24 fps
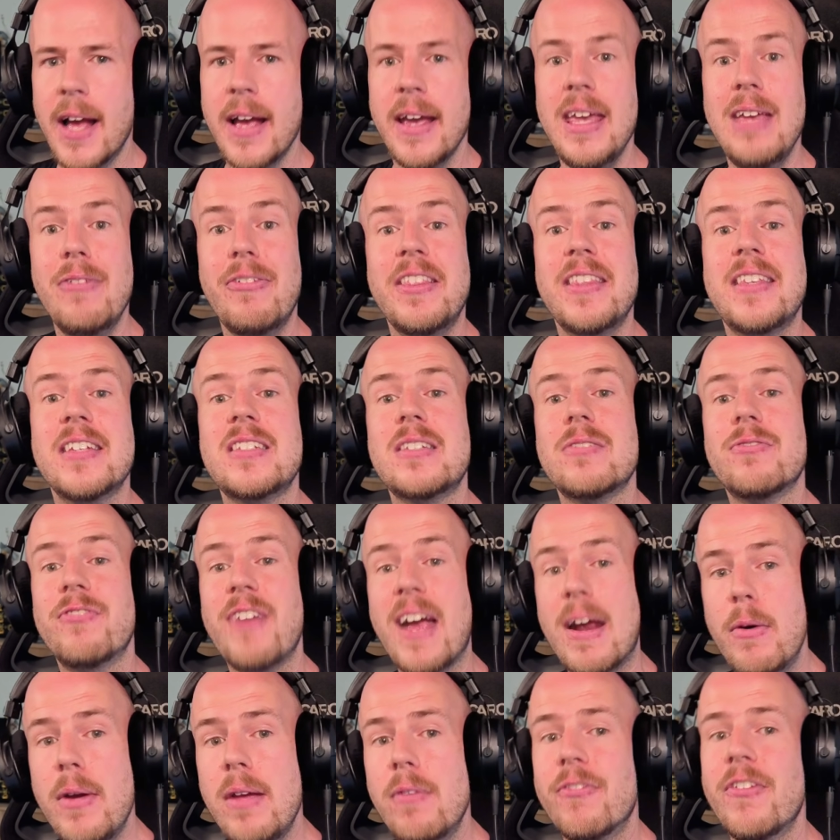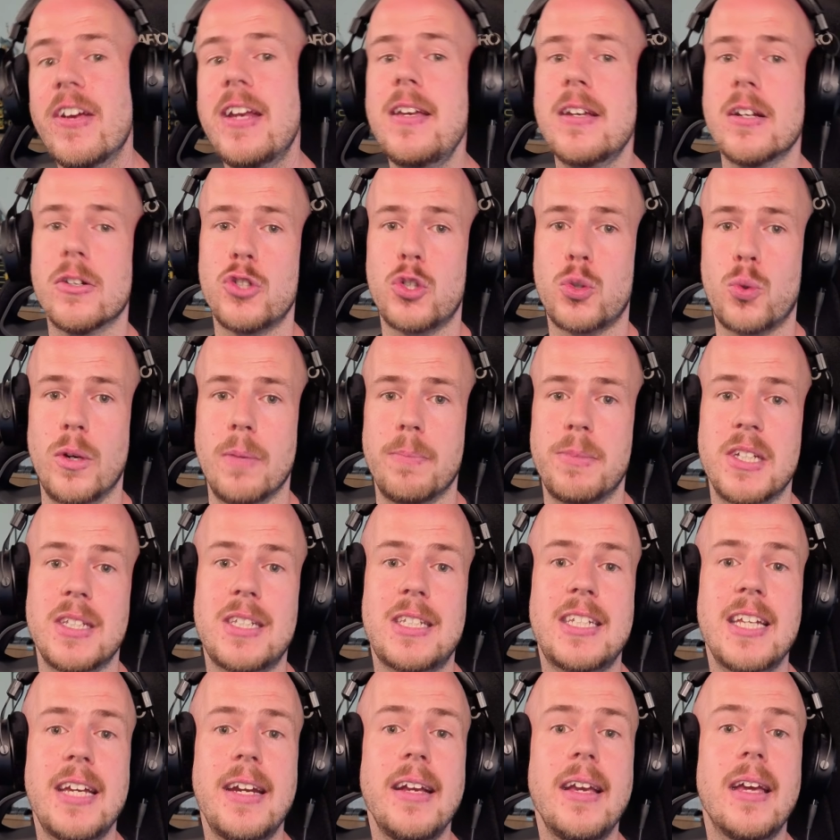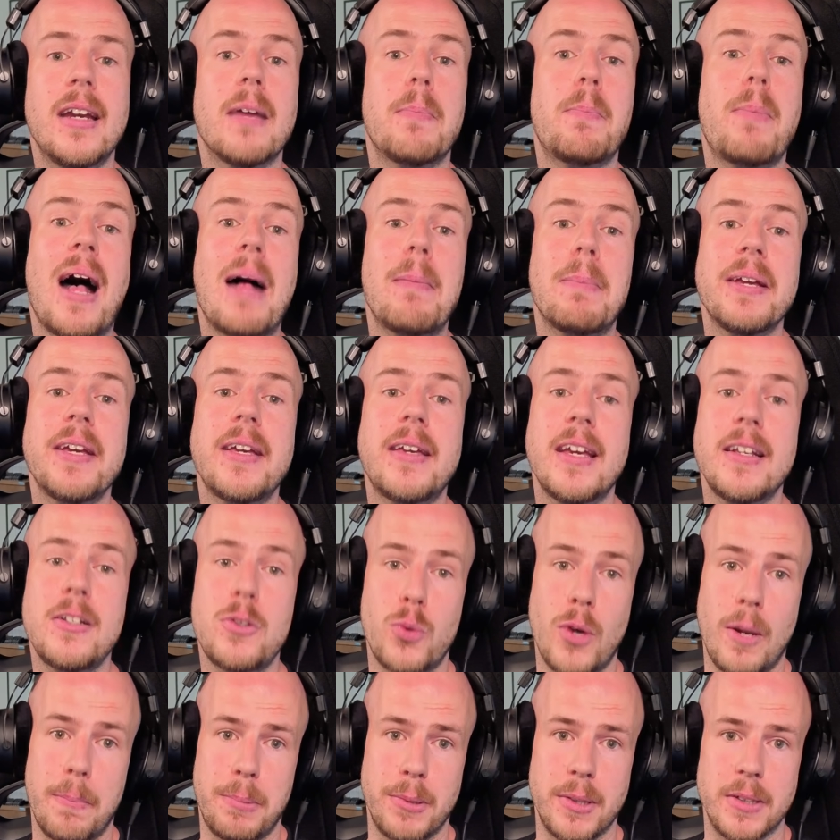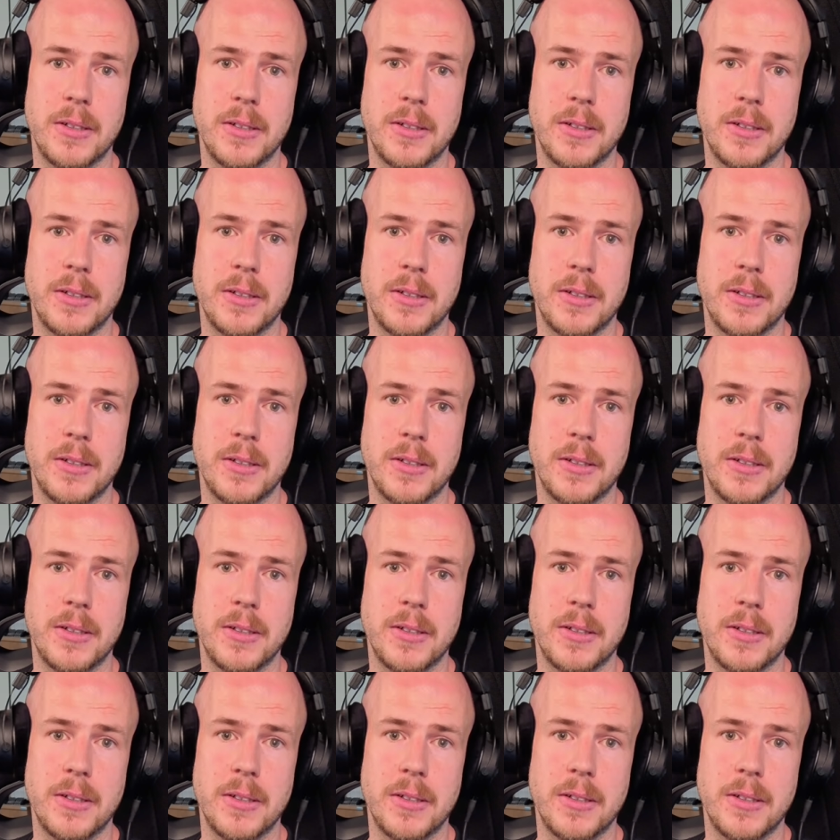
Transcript: Even this very video script is sitting in a public Git repo.